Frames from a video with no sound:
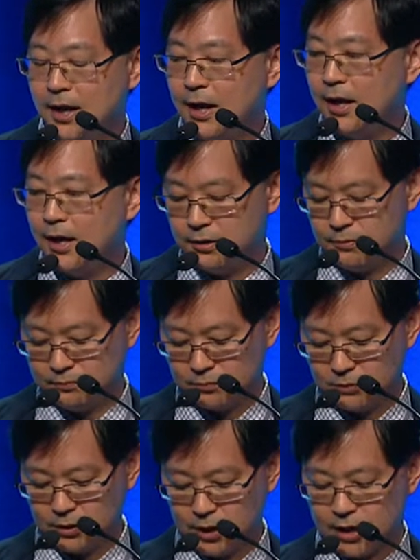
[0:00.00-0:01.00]

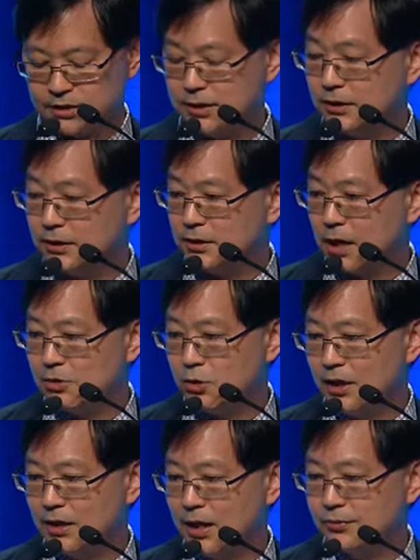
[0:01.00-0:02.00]
and I see that the time is
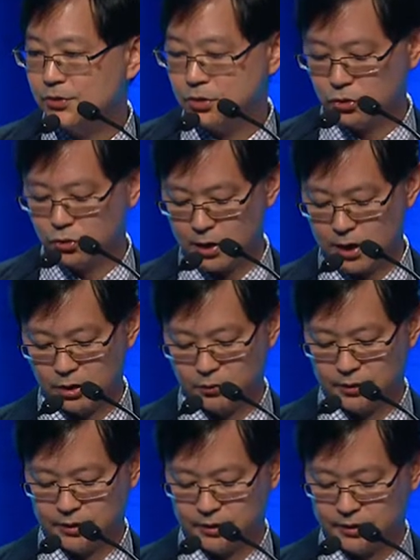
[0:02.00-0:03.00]
running out, so I
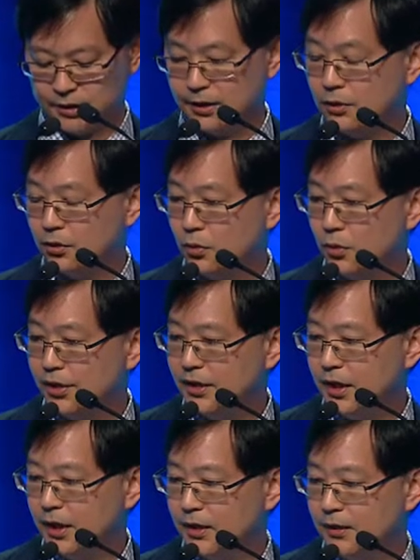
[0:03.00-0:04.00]
will uh, go on
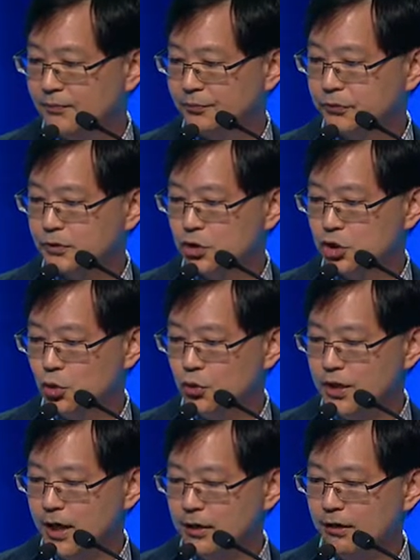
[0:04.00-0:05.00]
and show
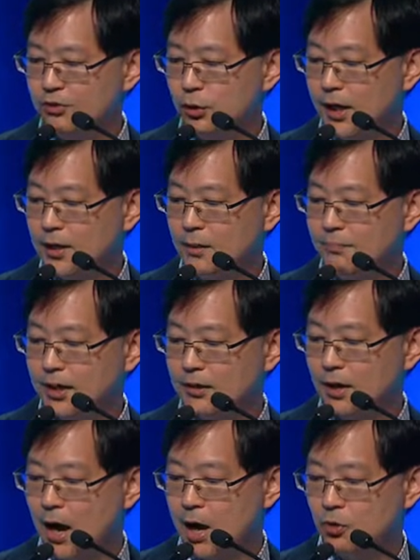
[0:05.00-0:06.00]
that if you
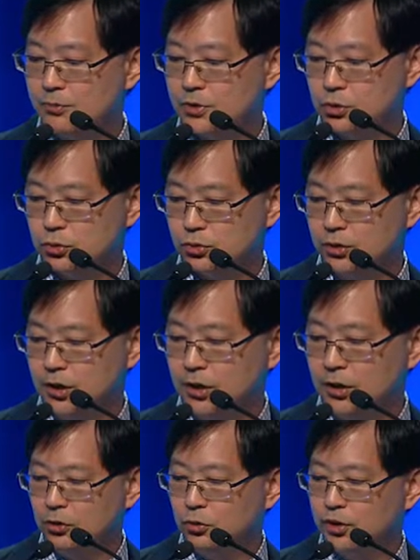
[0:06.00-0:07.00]
inhibit IROM2,
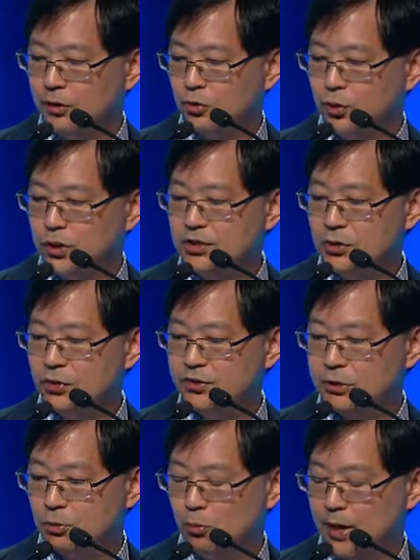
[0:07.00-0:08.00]
you can reduce
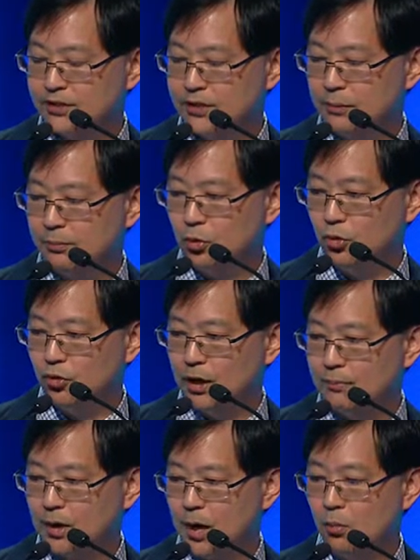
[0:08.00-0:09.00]
this prometastatic
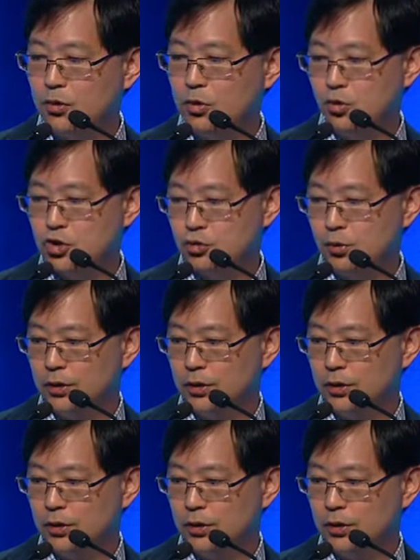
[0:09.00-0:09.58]
program. I won't go through